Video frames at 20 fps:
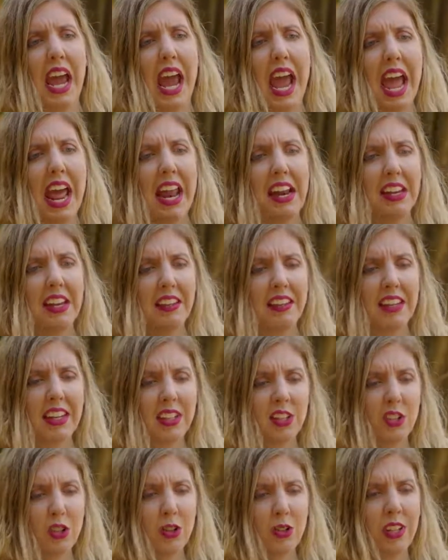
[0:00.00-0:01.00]

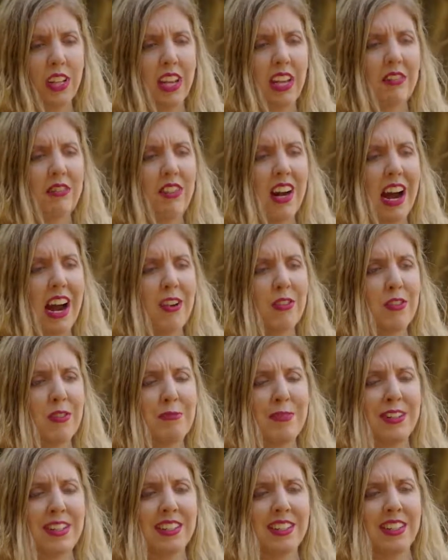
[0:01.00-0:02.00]
anything to the
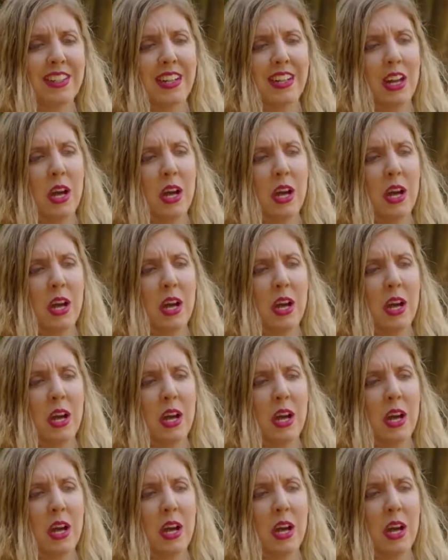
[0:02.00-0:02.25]
environment.